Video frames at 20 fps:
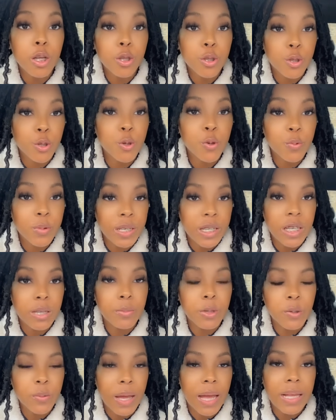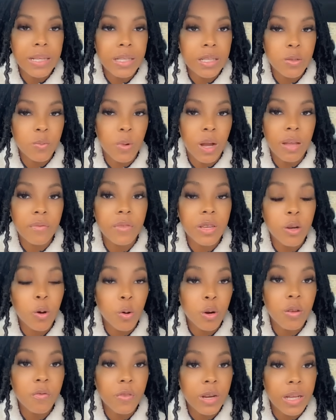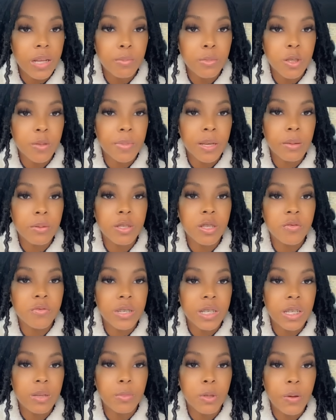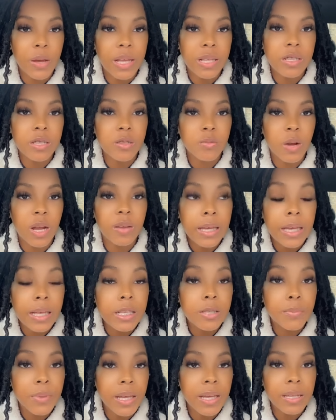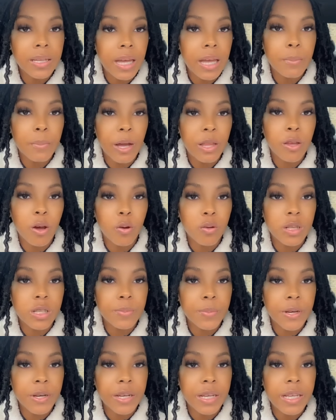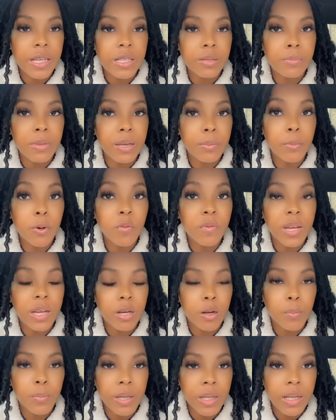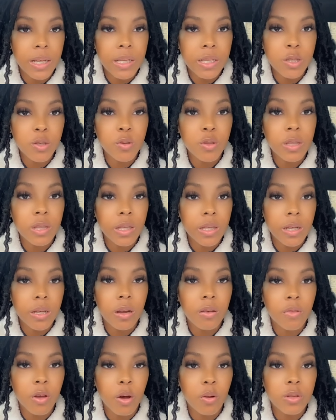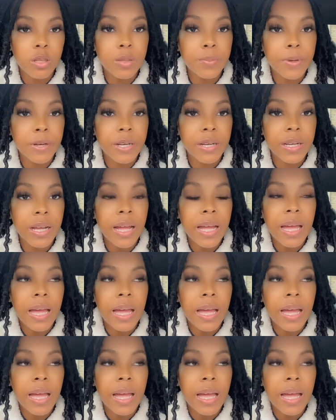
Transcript: to redeem you as his wife in order for him to be able to redeem you as his wife he is being led by the holy spirit he is being moving in obedience to the leading of the holy spirit